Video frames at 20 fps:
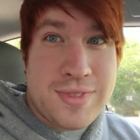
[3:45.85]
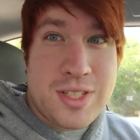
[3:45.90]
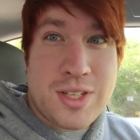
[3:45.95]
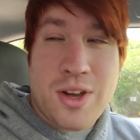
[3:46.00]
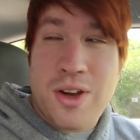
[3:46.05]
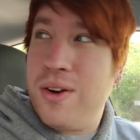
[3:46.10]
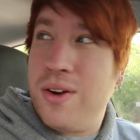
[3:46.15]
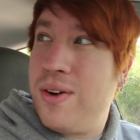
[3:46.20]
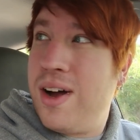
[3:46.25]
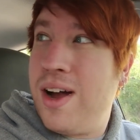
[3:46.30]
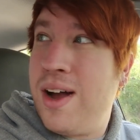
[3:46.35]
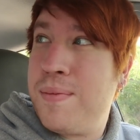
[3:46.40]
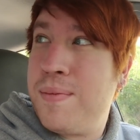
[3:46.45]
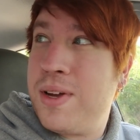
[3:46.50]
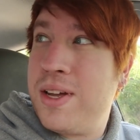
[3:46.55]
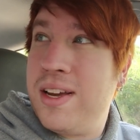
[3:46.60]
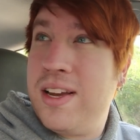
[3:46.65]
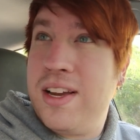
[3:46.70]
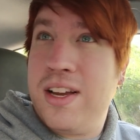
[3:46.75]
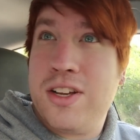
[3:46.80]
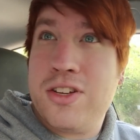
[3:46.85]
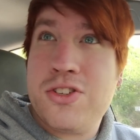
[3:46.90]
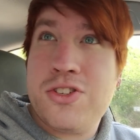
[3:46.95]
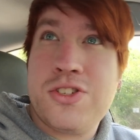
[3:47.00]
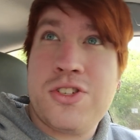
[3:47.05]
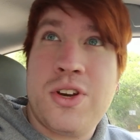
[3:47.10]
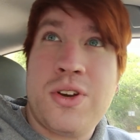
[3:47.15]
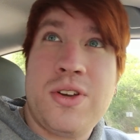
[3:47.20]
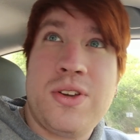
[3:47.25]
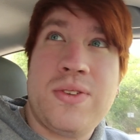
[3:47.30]
So I'm gonna
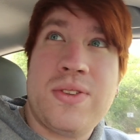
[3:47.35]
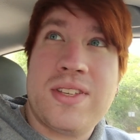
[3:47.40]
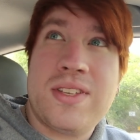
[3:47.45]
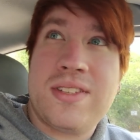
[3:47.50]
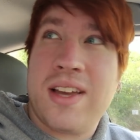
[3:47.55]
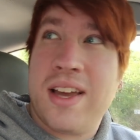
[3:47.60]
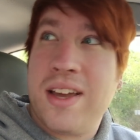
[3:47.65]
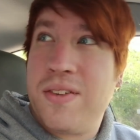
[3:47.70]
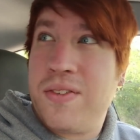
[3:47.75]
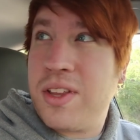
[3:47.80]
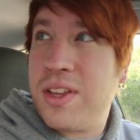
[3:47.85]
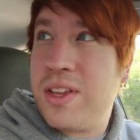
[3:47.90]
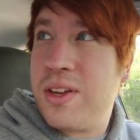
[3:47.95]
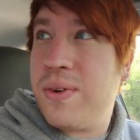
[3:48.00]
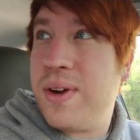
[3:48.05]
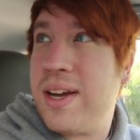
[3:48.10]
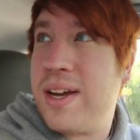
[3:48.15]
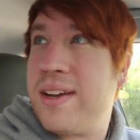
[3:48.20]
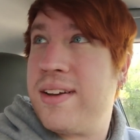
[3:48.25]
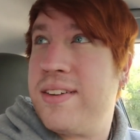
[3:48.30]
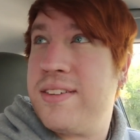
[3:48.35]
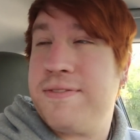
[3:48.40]
show you the site really quick.